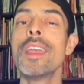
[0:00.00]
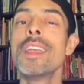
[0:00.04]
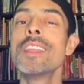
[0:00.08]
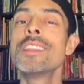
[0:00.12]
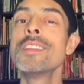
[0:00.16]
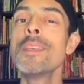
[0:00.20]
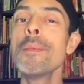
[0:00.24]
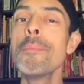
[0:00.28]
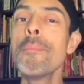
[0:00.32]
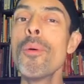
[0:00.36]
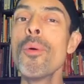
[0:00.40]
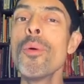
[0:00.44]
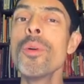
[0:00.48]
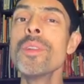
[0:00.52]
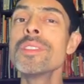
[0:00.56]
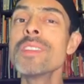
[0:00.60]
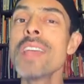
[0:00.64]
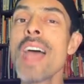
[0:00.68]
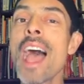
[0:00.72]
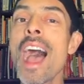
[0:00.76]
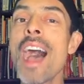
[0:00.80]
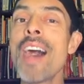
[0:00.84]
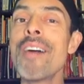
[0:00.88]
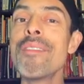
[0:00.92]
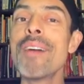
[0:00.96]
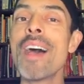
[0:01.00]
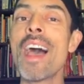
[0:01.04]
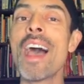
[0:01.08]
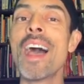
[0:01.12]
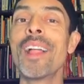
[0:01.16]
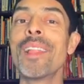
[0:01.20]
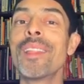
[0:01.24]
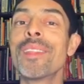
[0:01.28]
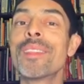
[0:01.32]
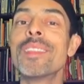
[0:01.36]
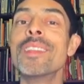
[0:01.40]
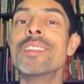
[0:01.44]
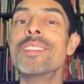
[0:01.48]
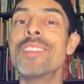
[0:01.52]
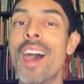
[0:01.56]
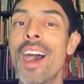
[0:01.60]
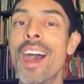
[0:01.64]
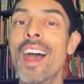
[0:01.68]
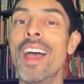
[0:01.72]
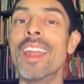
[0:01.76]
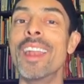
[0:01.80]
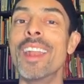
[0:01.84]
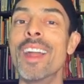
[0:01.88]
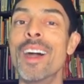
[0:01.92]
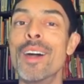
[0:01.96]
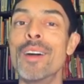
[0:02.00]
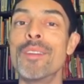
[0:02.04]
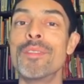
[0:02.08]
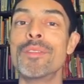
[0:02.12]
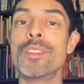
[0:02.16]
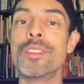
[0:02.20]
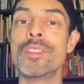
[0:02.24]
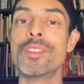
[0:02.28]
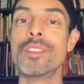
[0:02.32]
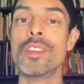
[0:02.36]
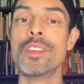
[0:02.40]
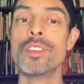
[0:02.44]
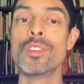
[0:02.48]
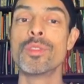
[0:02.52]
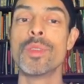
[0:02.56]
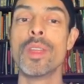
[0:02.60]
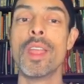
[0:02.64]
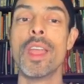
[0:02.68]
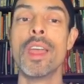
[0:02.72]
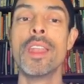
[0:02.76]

it's important to have a healthy diet after surgery.